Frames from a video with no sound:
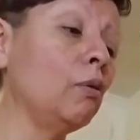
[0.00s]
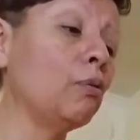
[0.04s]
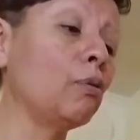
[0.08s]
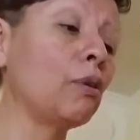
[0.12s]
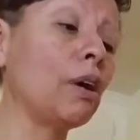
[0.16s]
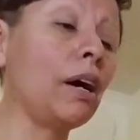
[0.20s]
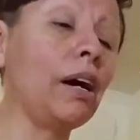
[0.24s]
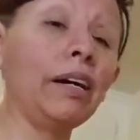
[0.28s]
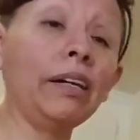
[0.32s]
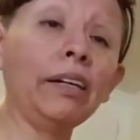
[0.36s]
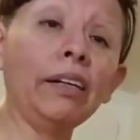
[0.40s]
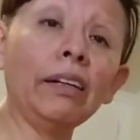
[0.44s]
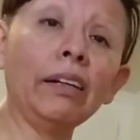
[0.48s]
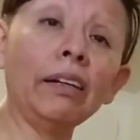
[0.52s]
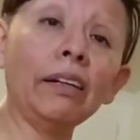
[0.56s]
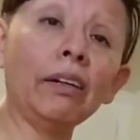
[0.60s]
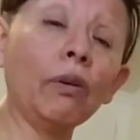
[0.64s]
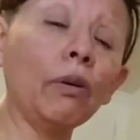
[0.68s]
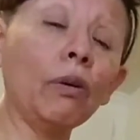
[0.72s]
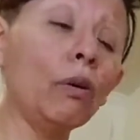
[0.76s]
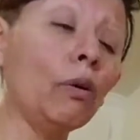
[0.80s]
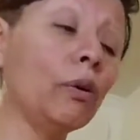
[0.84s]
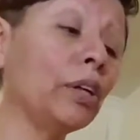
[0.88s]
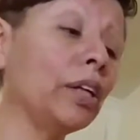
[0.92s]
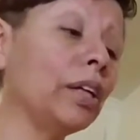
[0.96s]
fryer
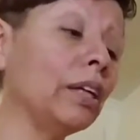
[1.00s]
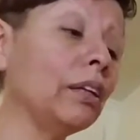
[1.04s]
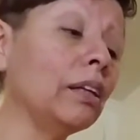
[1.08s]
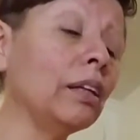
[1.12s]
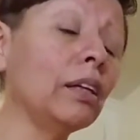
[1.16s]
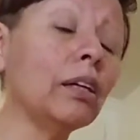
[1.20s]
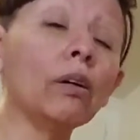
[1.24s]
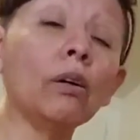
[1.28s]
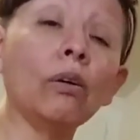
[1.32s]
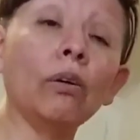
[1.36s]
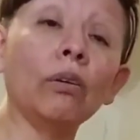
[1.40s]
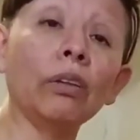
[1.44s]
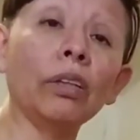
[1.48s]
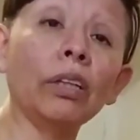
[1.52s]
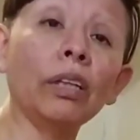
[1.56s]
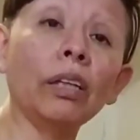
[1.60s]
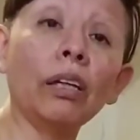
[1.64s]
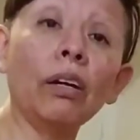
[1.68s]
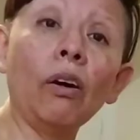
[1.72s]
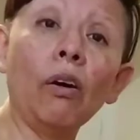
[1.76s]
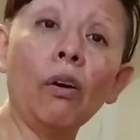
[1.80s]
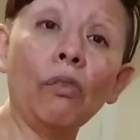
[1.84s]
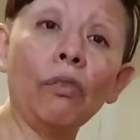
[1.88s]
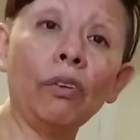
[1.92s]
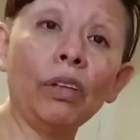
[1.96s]
or either on
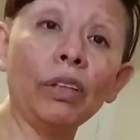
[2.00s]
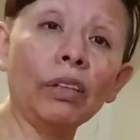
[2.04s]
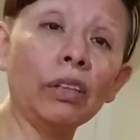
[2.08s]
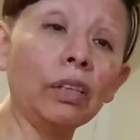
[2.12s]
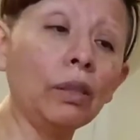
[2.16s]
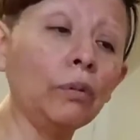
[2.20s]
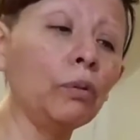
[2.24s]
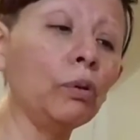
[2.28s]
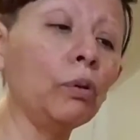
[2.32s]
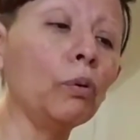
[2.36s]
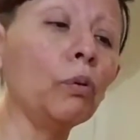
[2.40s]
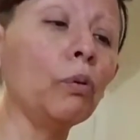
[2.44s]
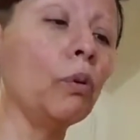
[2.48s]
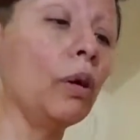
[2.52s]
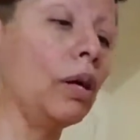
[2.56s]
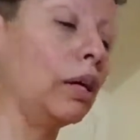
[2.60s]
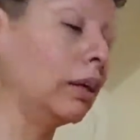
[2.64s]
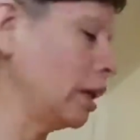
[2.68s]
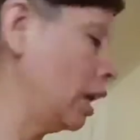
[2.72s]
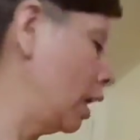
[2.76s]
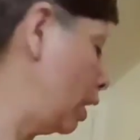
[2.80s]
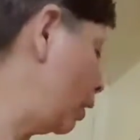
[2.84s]
the oven if you want.